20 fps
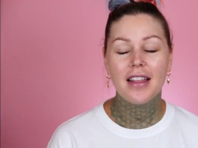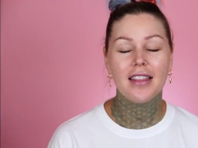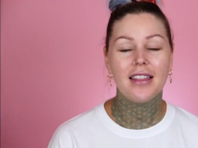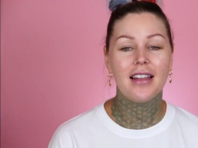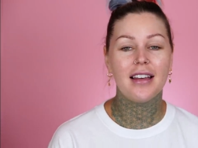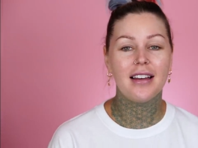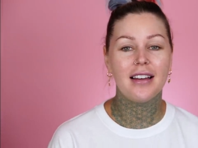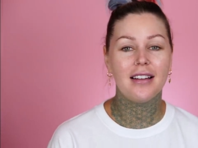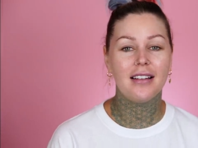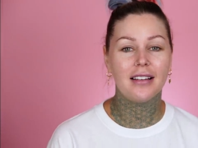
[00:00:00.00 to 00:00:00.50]

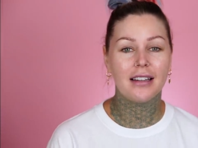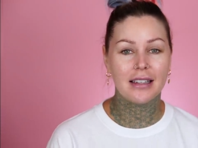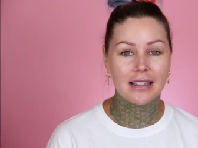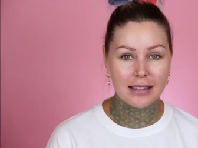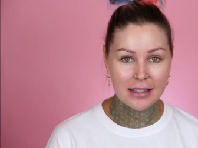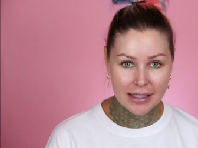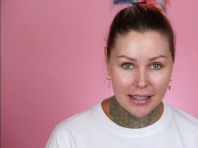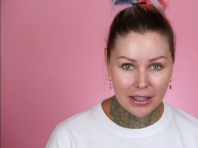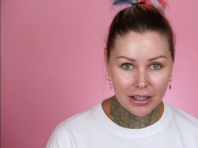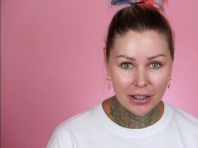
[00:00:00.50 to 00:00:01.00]
the
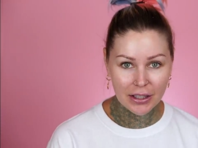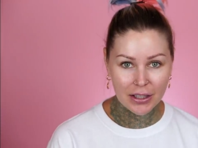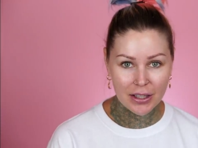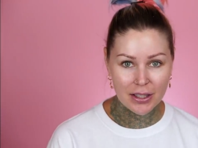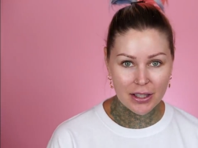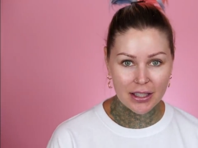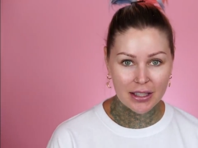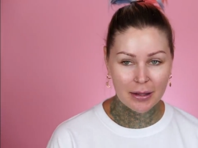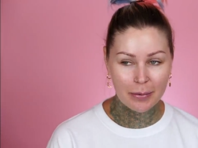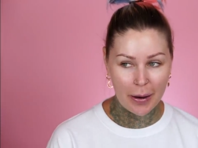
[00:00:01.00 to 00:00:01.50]

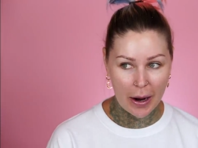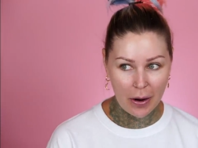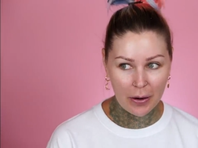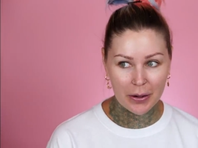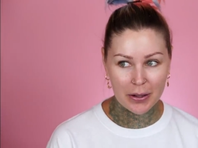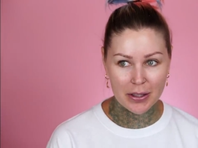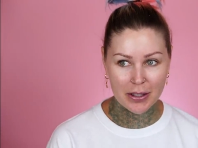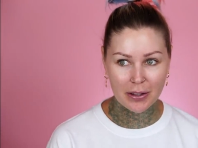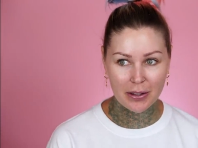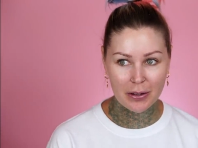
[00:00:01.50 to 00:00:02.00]
concealers and the
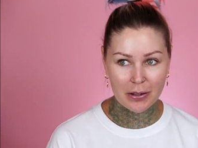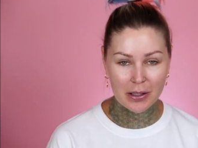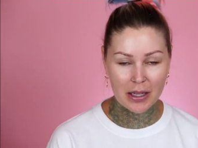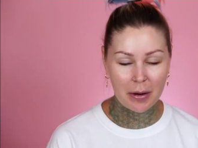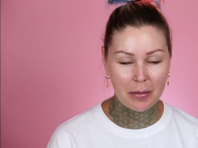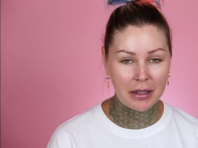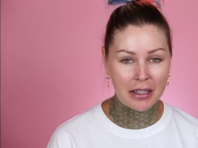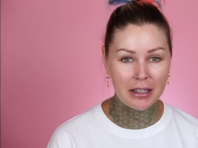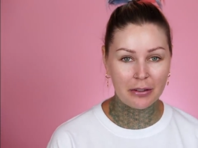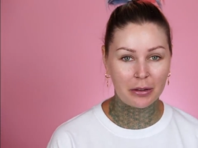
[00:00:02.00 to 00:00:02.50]
powders? Did those
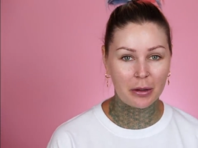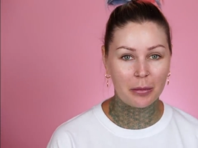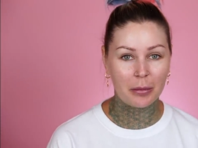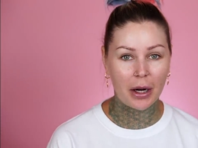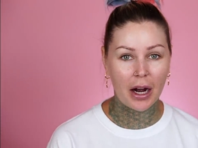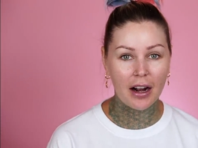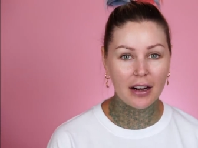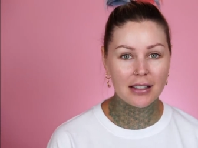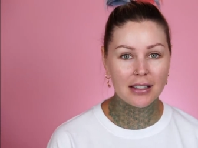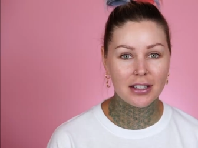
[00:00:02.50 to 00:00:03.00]
come in a different
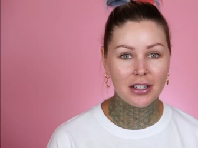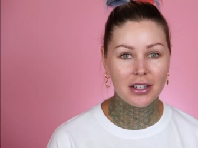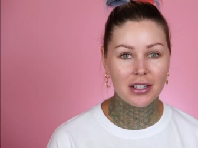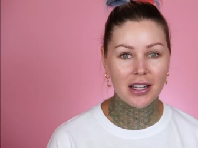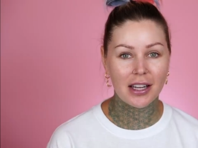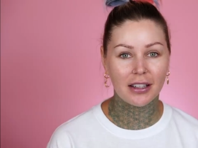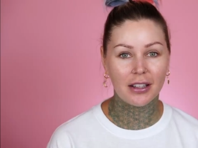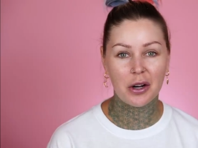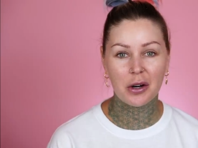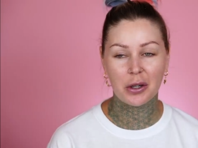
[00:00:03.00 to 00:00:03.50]
box? And she was
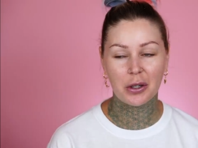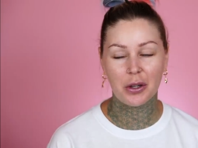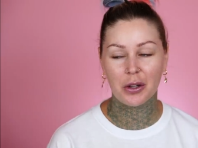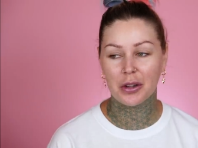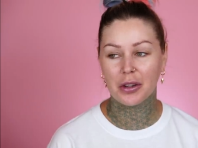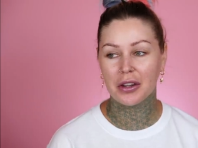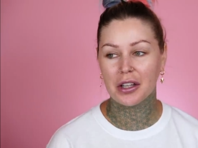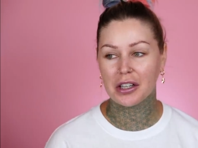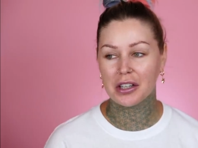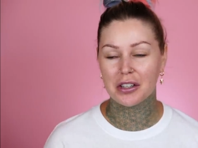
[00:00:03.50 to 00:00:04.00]
like, no
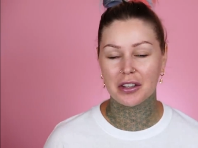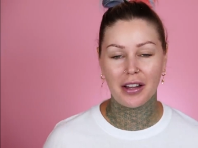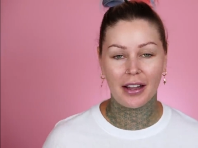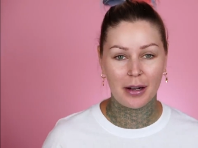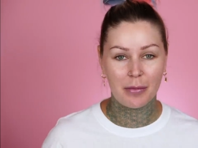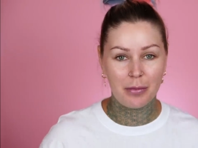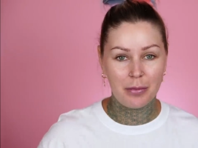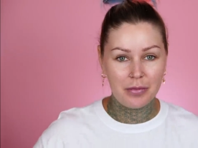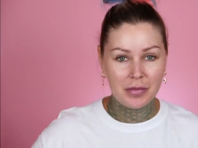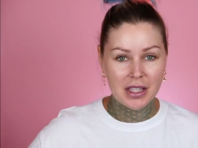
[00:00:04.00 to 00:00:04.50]
girl, they're
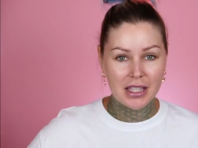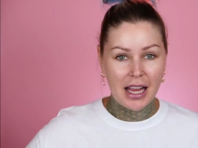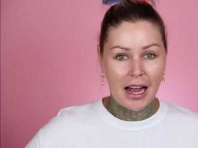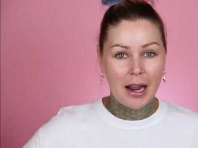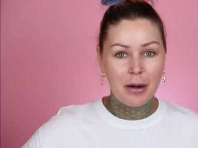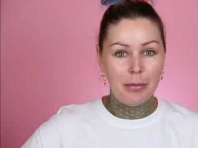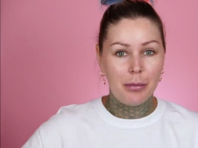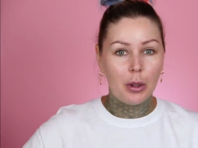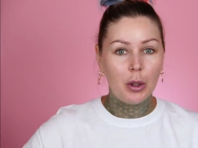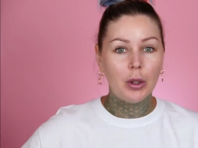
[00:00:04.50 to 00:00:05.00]
like
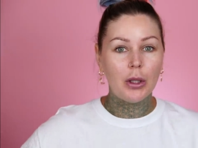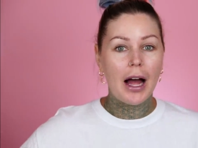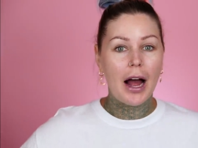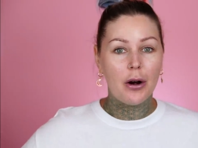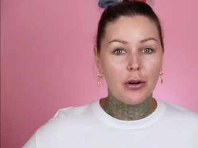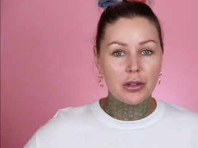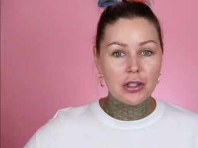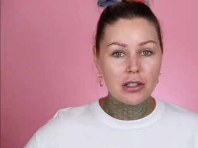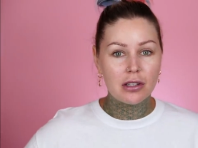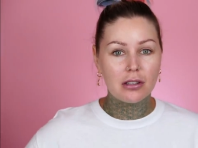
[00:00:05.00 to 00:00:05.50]
side pull
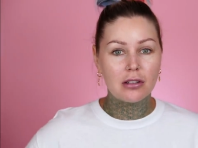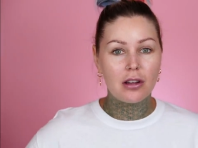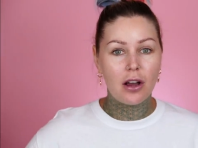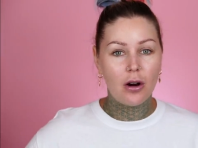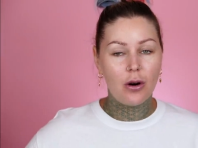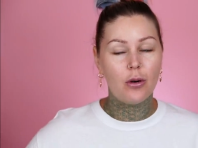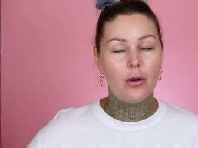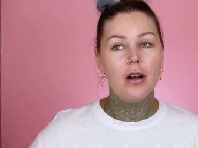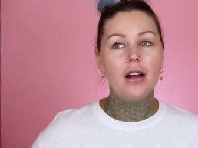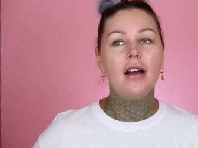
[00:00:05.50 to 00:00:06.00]
outs.
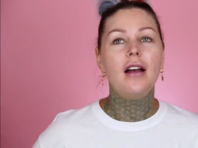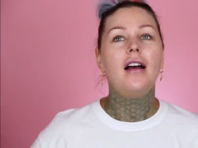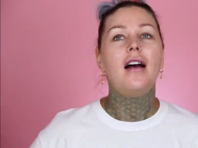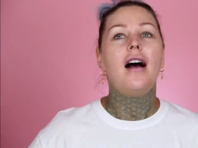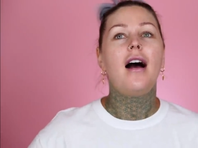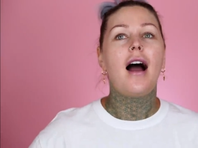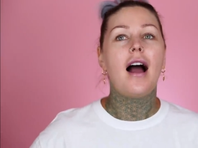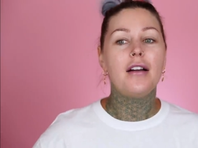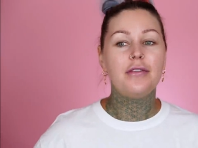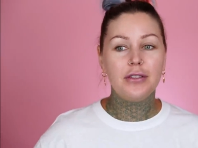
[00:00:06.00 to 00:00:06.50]
So
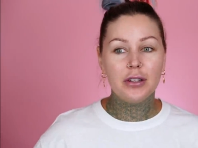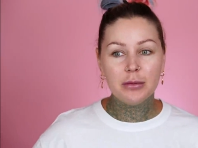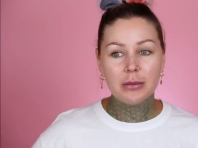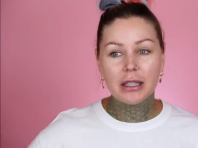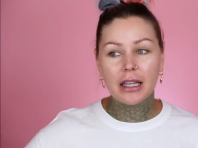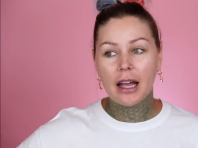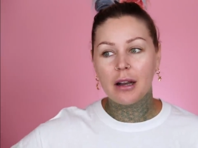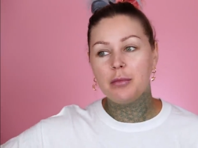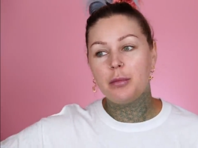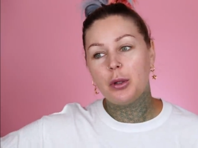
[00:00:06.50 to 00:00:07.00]
I filmed
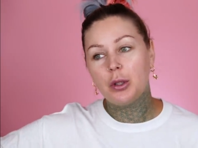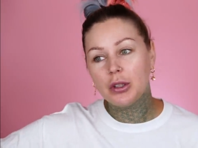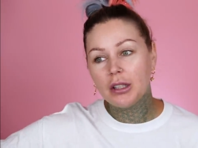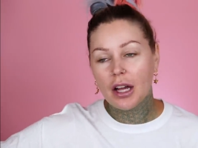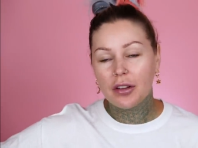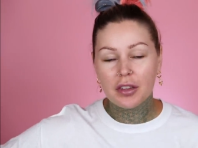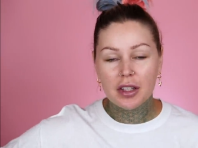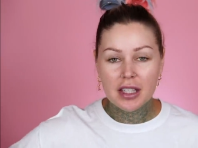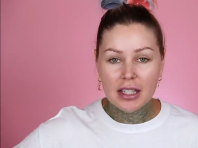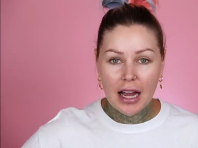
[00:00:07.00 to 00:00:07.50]
again, pulled
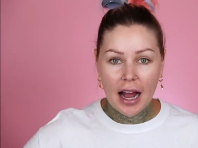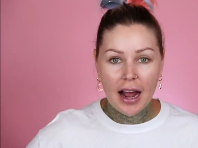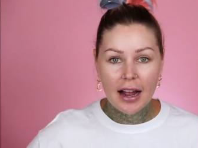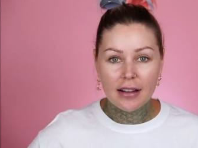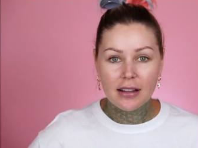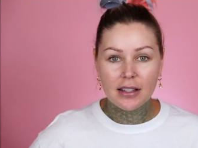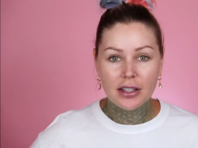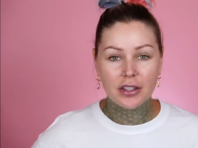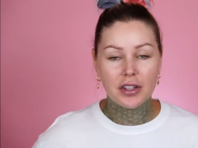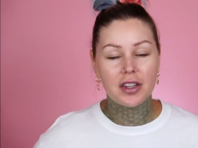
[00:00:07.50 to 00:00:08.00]
out the
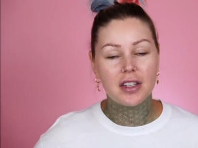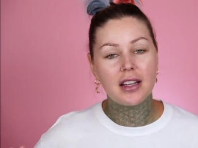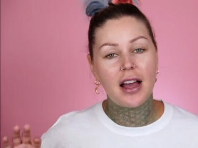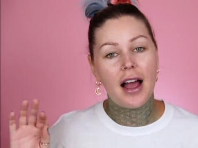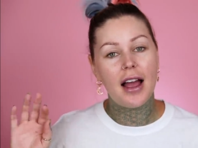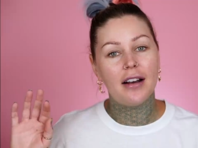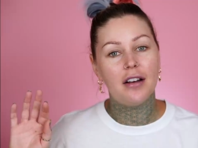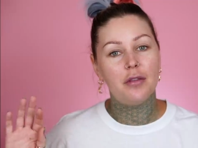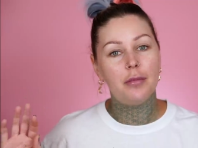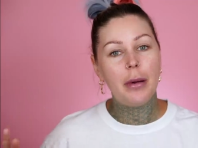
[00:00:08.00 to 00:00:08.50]
sides. There's a
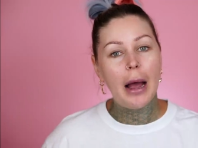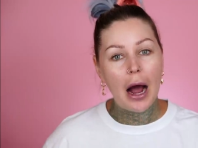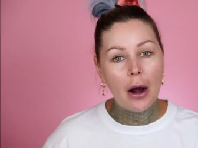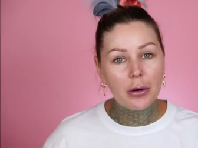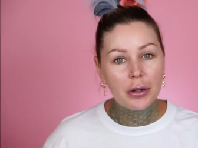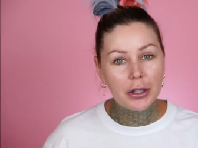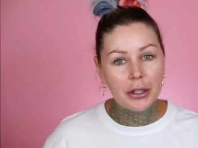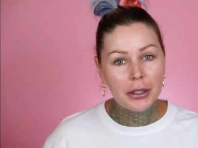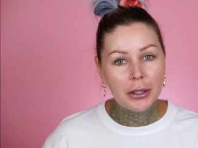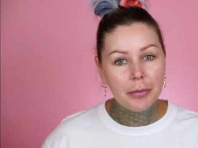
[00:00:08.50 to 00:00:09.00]
side of
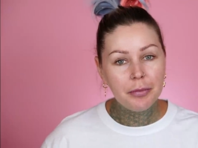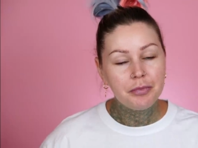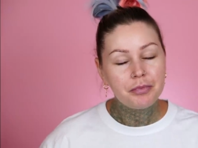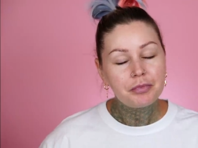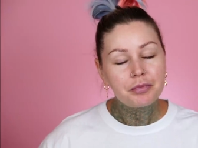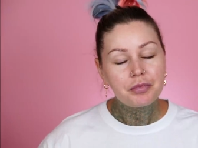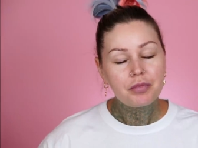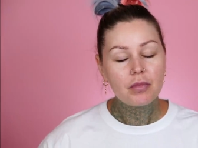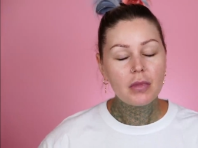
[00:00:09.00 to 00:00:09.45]
powder